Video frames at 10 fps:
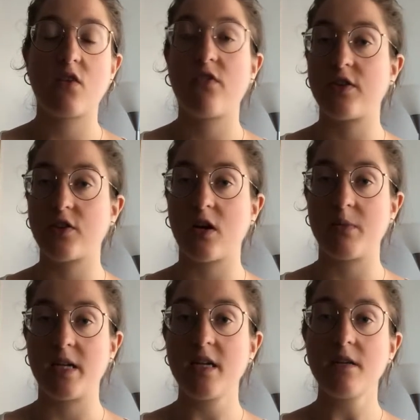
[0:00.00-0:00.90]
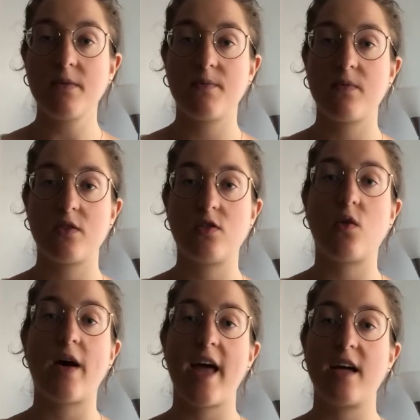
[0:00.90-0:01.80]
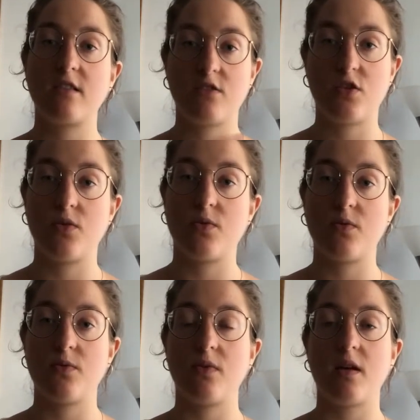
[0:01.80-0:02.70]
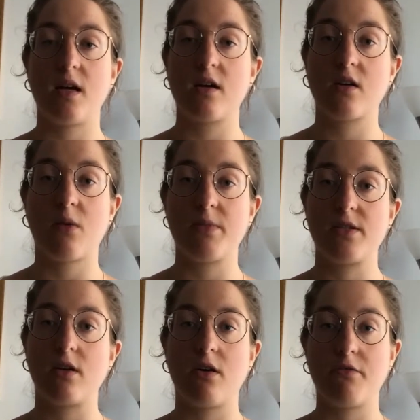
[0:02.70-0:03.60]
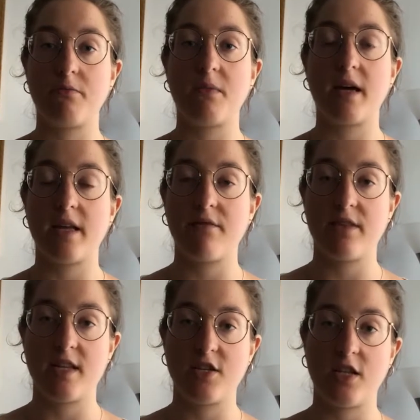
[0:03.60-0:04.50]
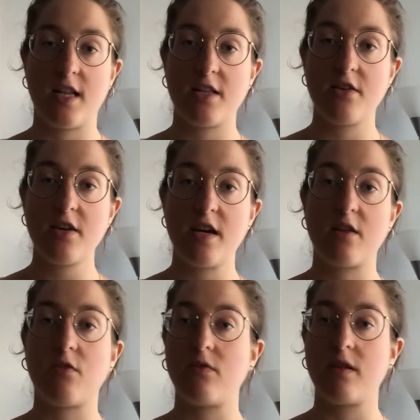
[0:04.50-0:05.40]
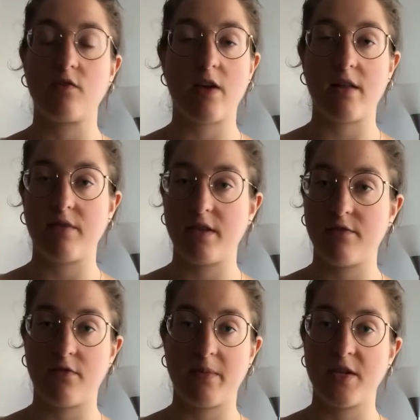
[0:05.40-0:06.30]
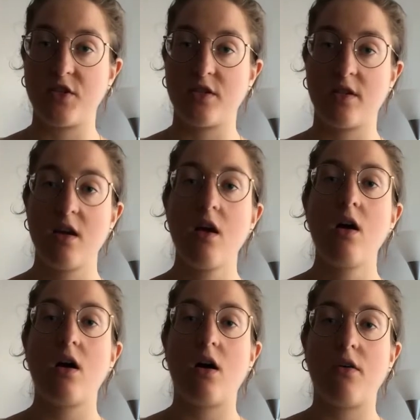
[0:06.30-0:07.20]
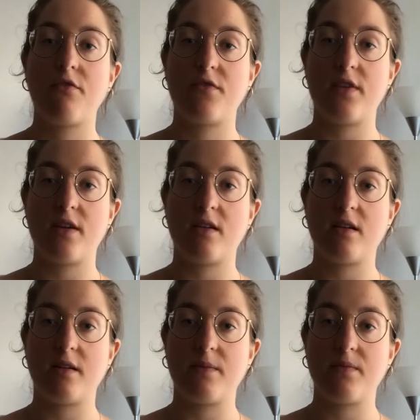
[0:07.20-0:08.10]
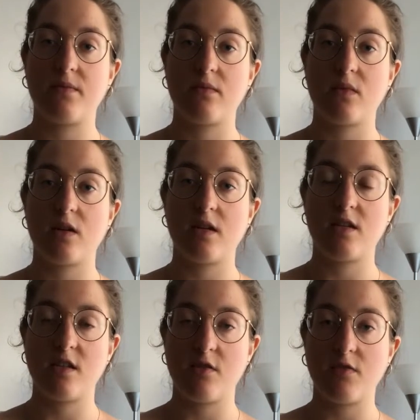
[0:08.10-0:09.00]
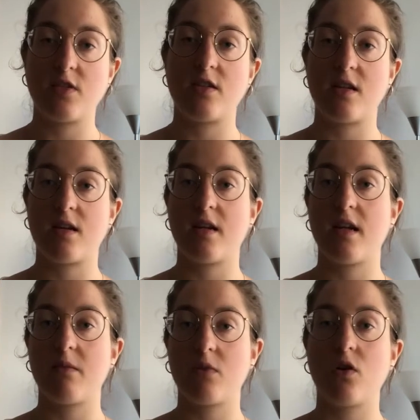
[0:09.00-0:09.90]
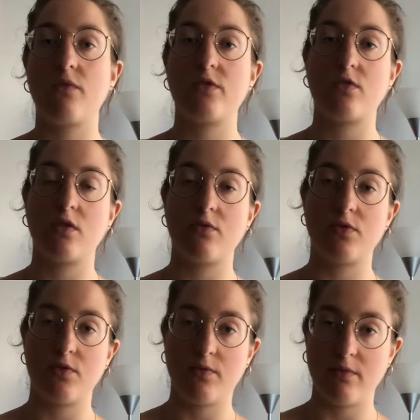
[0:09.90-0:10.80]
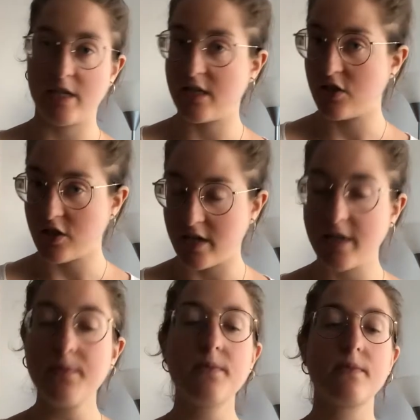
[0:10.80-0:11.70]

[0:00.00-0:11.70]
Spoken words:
photocopied it. So I had two copies of my invitation letter and all the relevant information of the institution that I am going to go to in China.